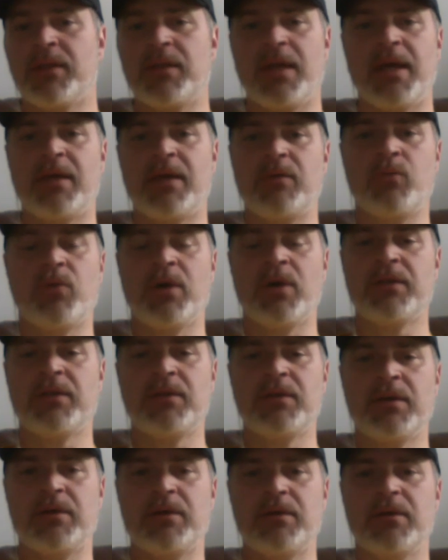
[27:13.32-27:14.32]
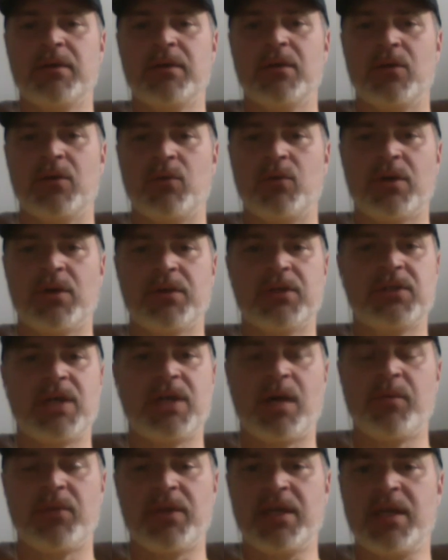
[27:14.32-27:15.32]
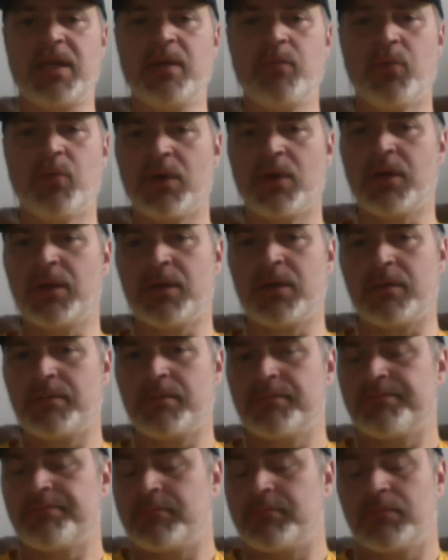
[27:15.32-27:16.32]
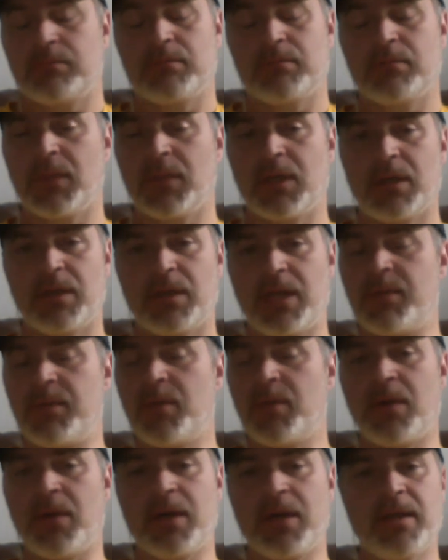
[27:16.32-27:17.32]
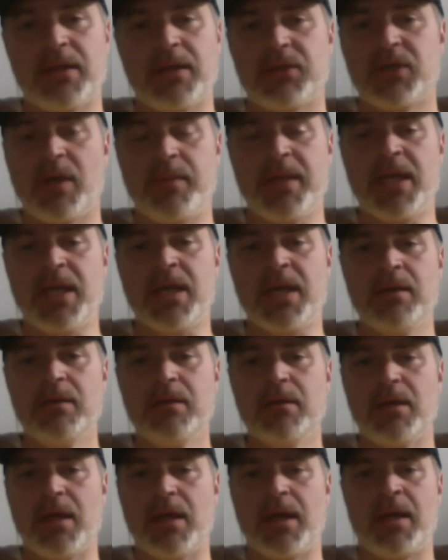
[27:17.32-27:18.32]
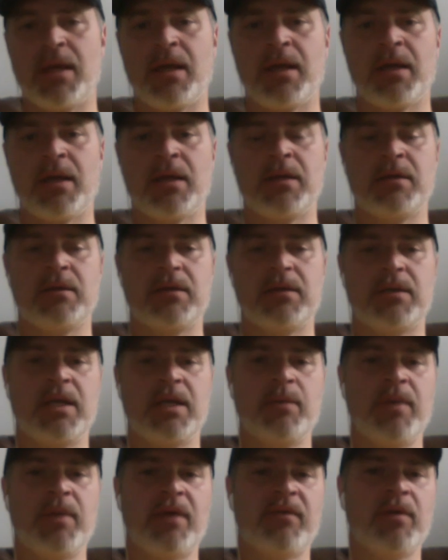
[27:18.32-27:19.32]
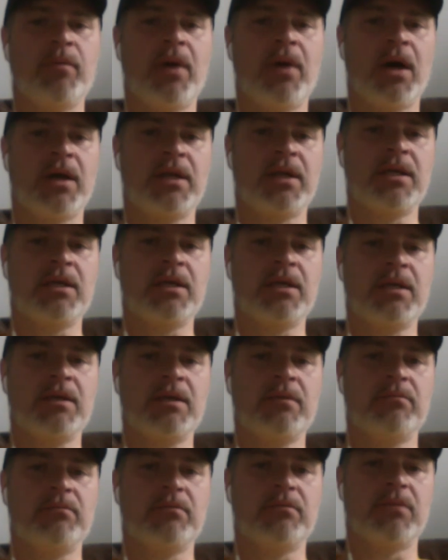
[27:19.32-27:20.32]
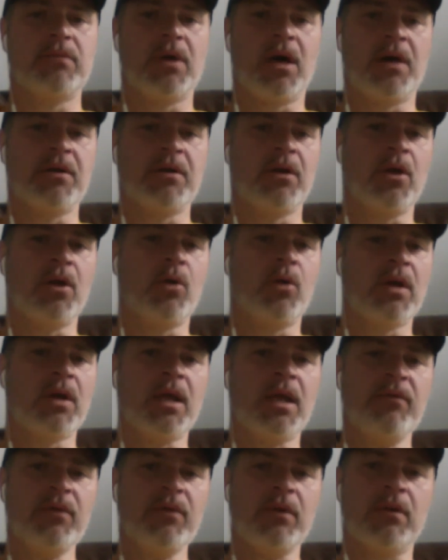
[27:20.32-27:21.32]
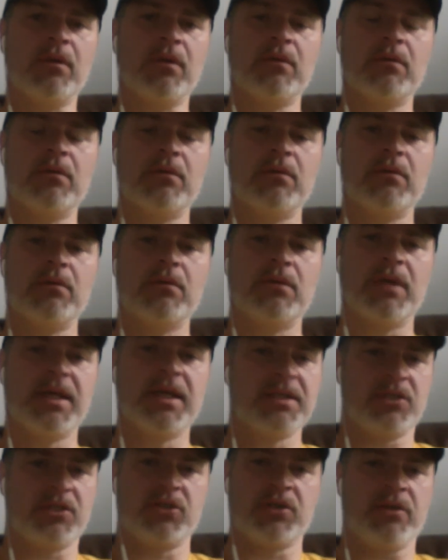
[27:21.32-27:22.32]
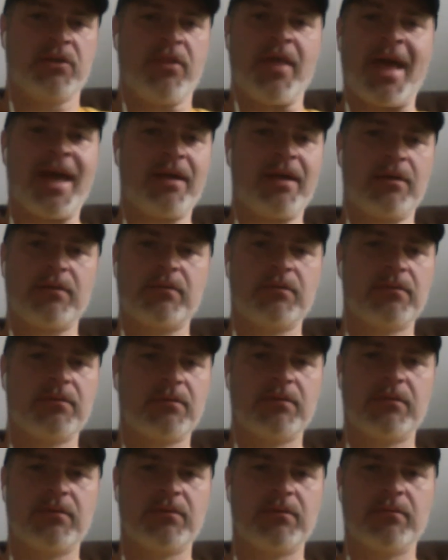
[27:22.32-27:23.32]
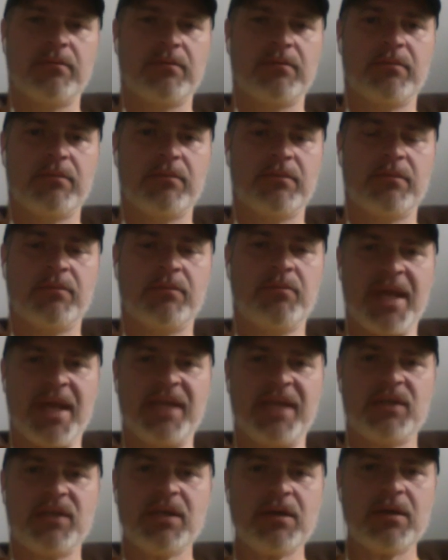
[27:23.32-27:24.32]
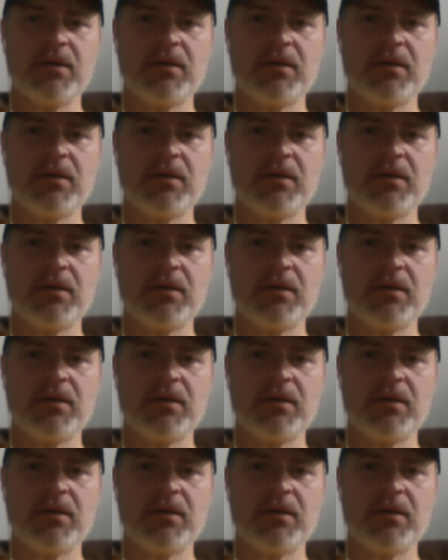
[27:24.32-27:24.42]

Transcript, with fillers: the head. We're at the. We're at the top of the heap. We're gonna keep the money that's coming in and keep everybody on a lower level. Is it just that basic? I'm